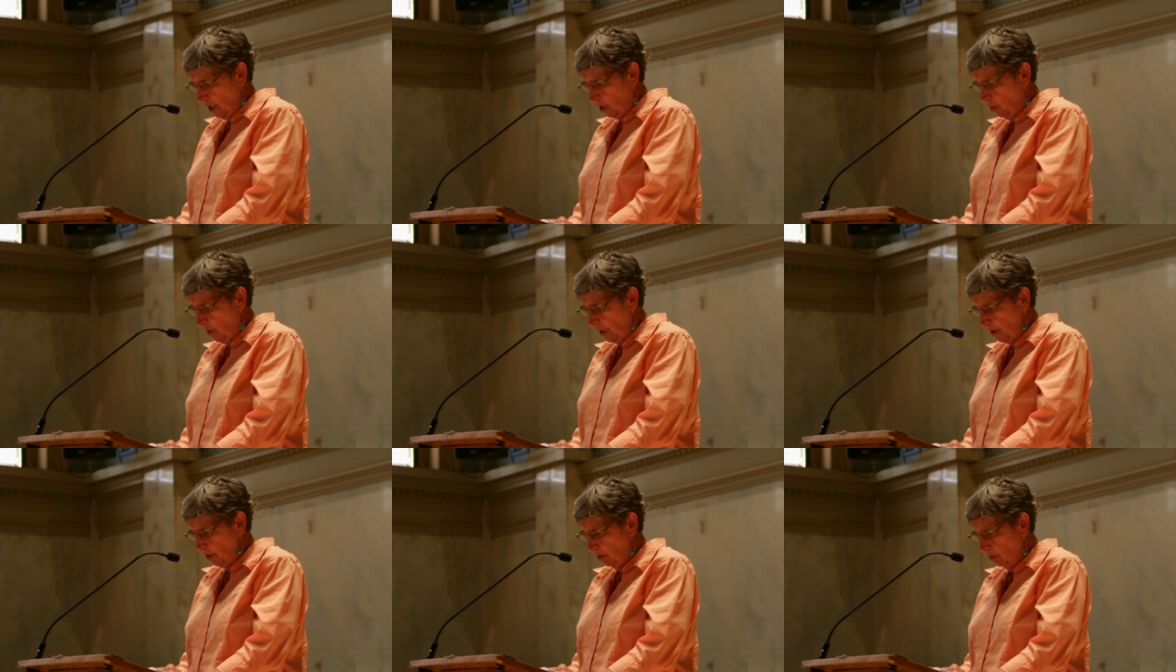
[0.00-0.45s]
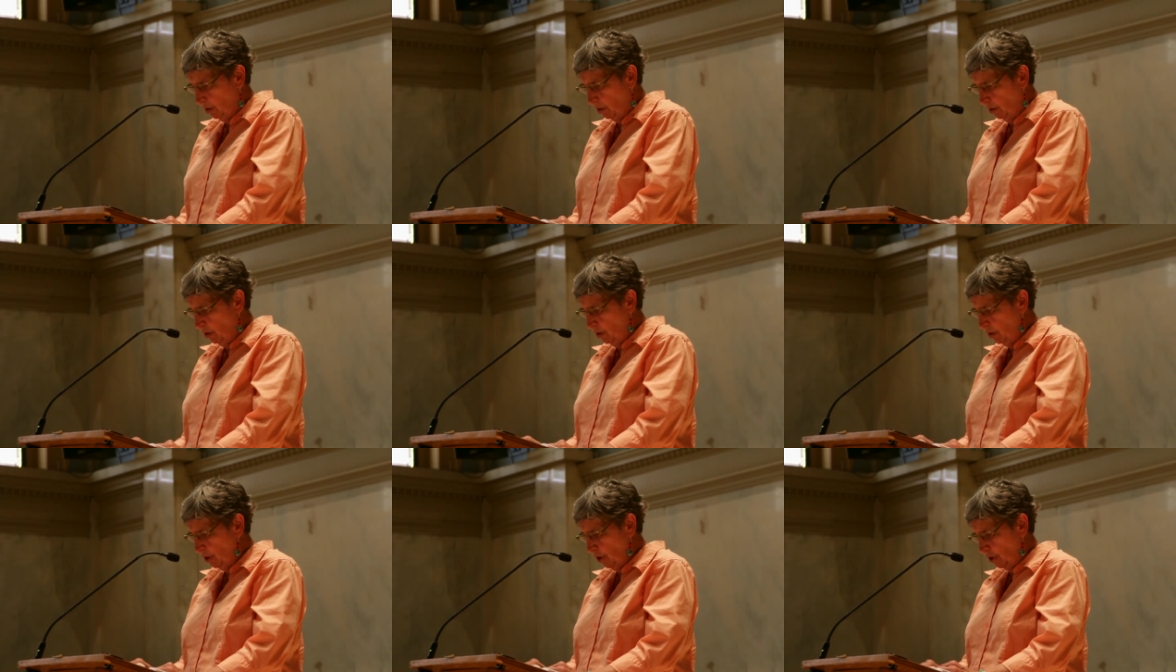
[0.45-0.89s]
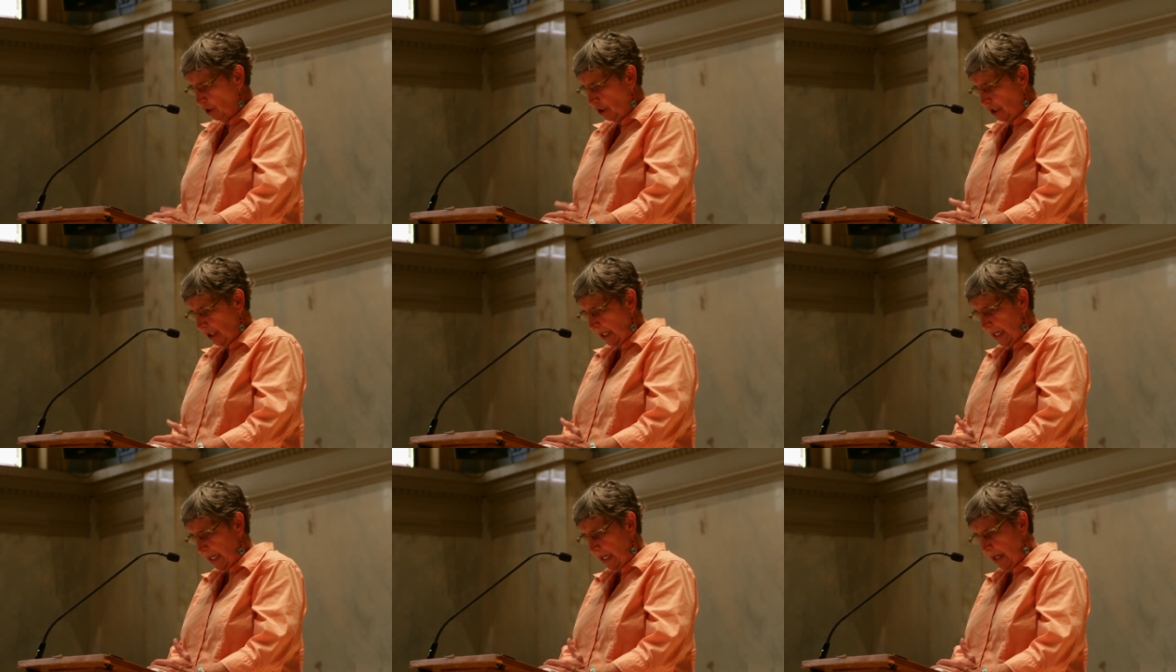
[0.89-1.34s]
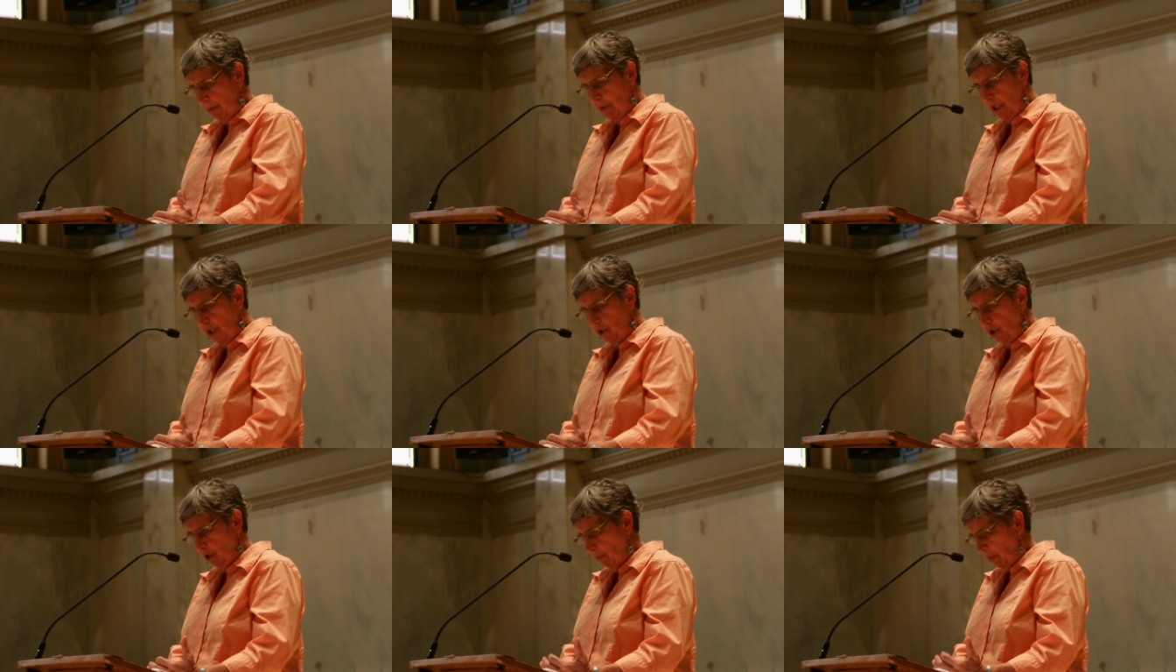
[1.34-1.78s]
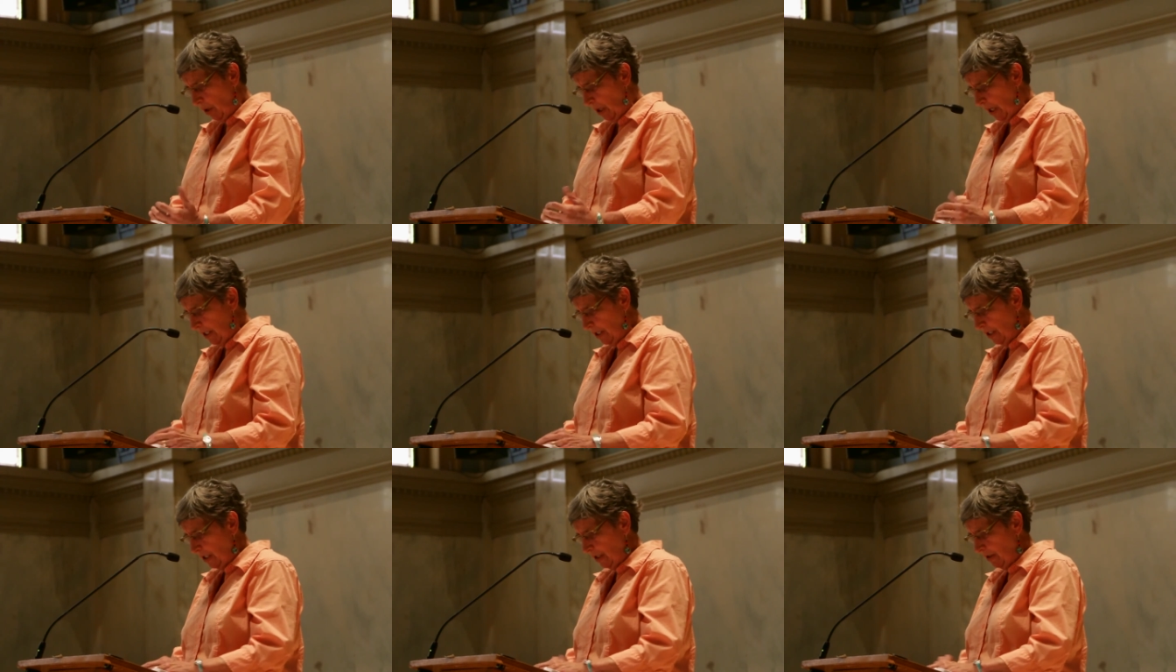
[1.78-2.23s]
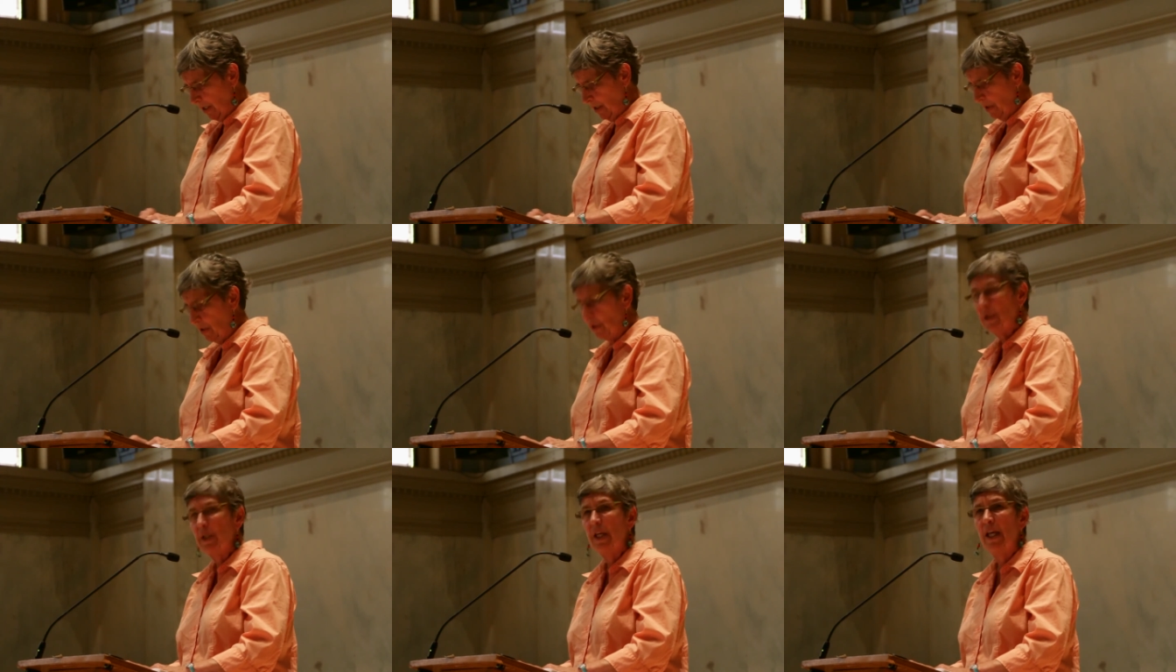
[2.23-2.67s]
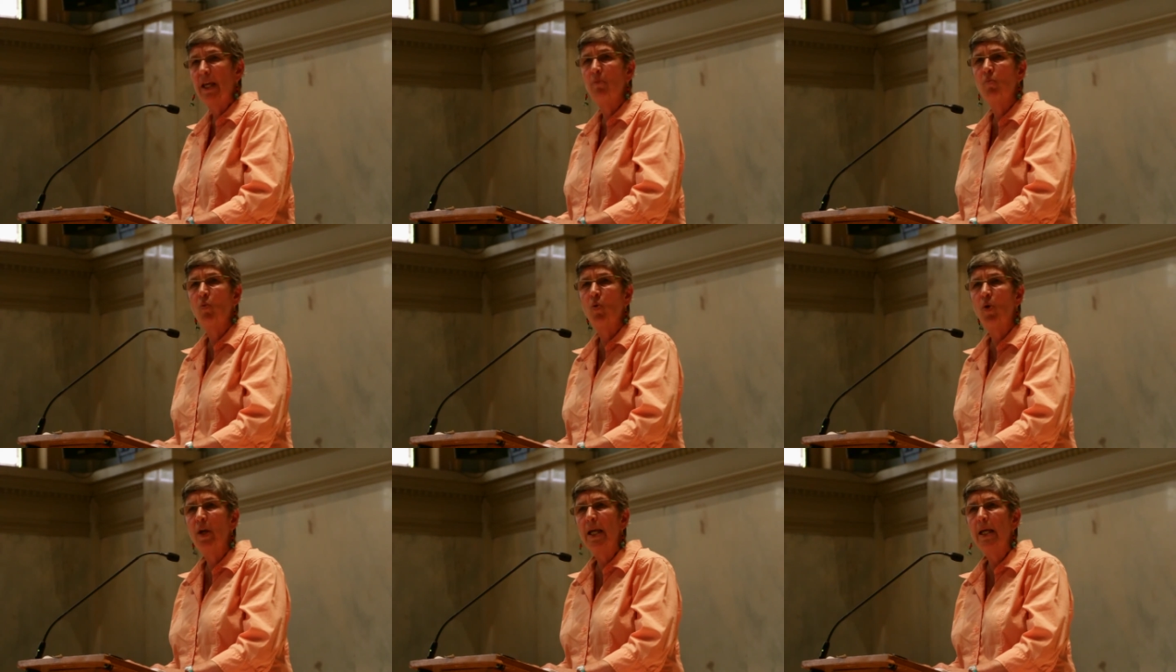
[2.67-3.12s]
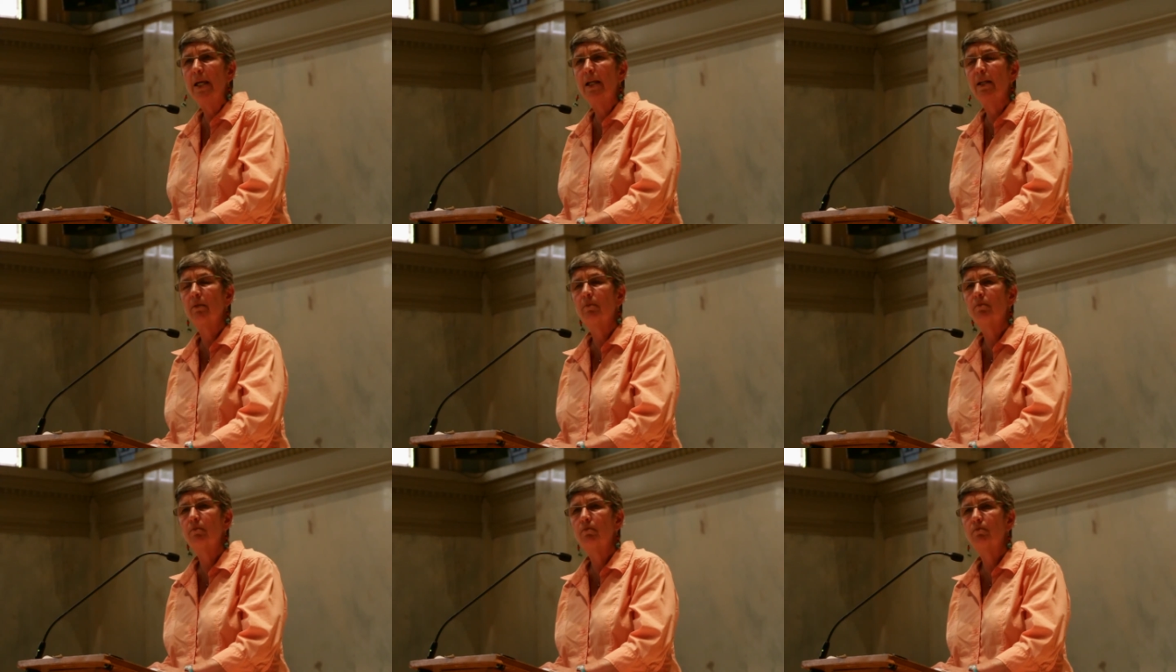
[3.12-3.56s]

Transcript: is when you lose your job and your partner in the same week.